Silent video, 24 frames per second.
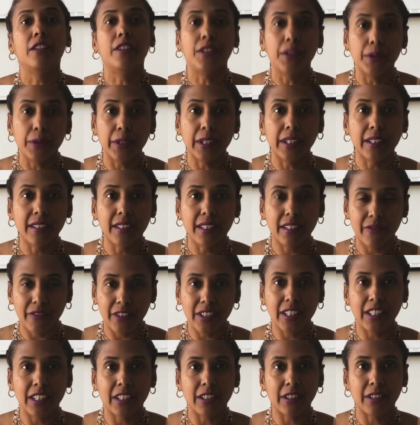doing these
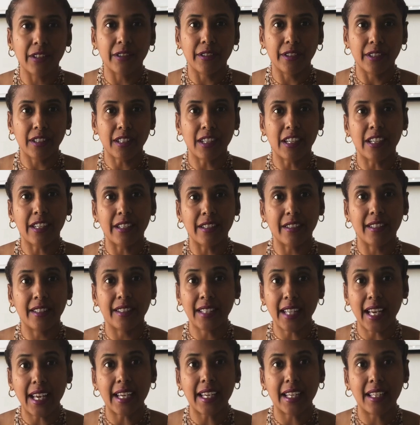videos on
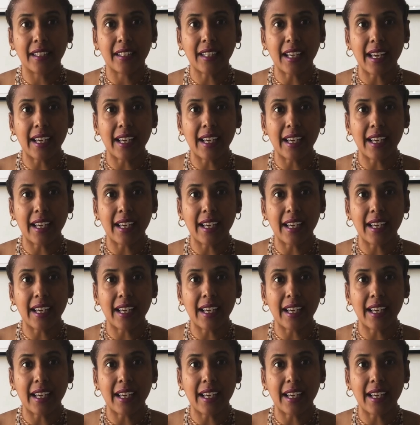site,